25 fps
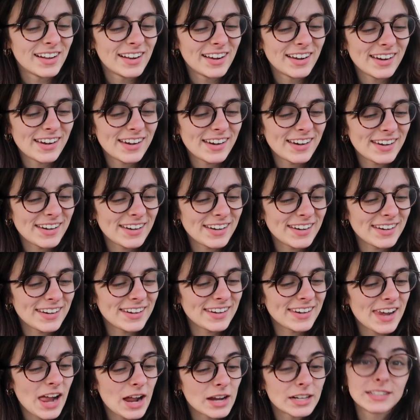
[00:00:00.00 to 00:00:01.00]

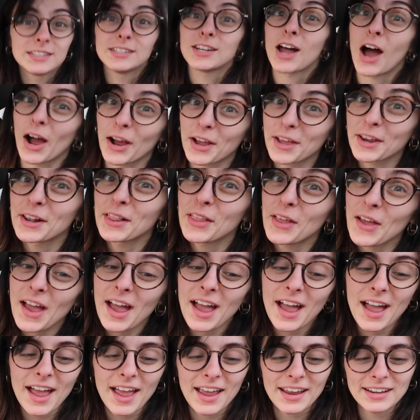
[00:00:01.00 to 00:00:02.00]
uh, not gonna
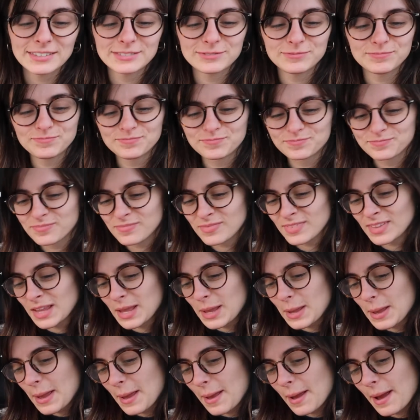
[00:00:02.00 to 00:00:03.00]
lie.
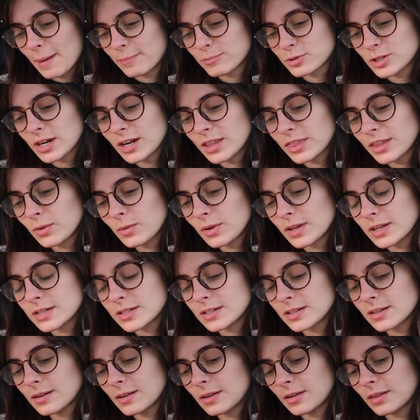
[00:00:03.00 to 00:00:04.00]
I'm trying to think what it,
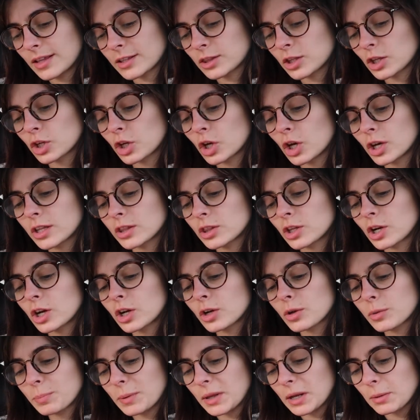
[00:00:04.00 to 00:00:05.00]
like the cook, their
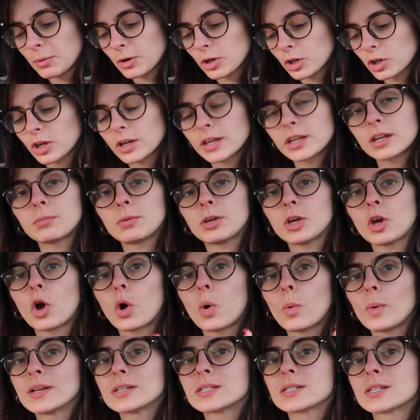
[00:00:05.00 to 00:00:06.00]
peanut butter cookie to me
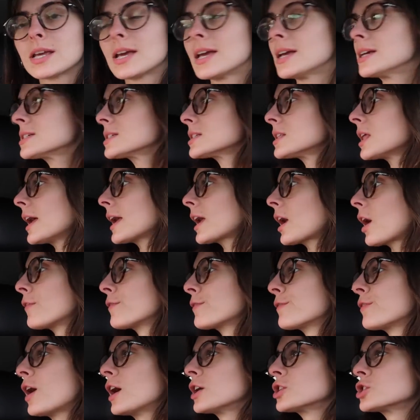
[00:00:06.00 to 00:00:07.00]
always tastes like a
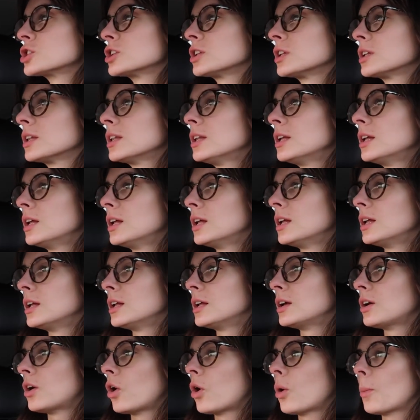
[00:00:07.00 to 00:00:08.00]
fresh
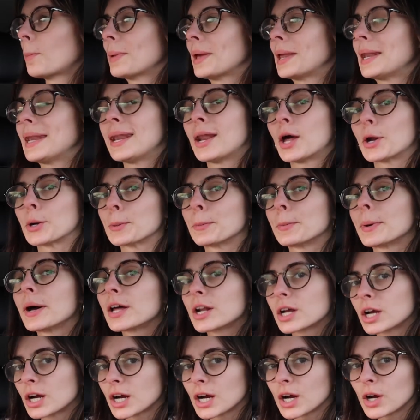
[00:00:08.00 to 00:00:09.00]
homemade nutter
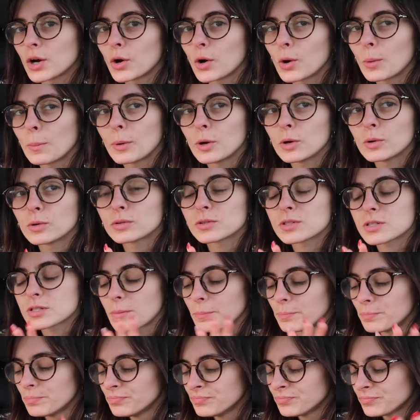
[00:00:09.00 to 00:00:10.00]
butter almost.
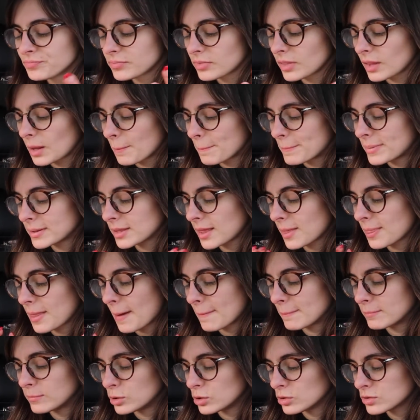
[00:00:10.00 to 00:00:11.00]
But then
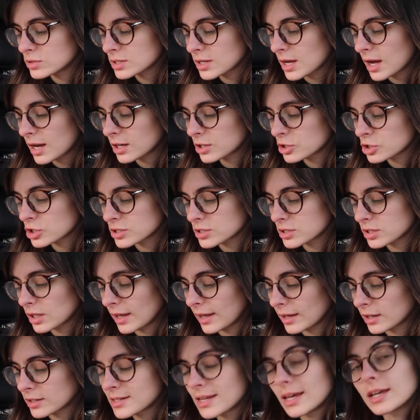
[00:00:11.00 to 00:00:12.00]
that mousse kind of just
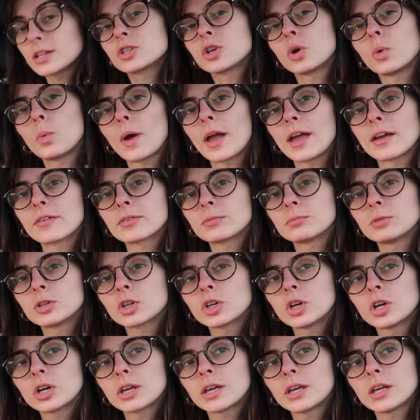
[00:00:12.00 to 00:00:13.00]
like takes away from the
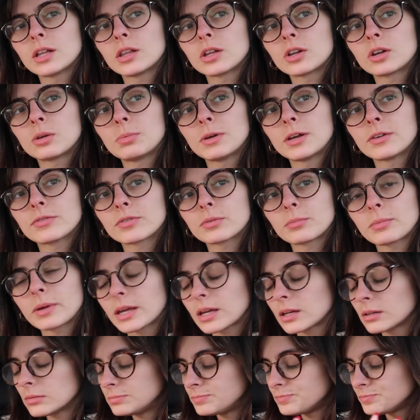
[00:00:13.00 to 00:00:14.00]
cookie a little bit for
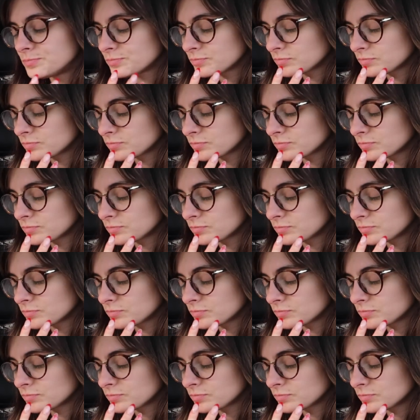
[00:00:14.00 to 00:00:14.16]
me.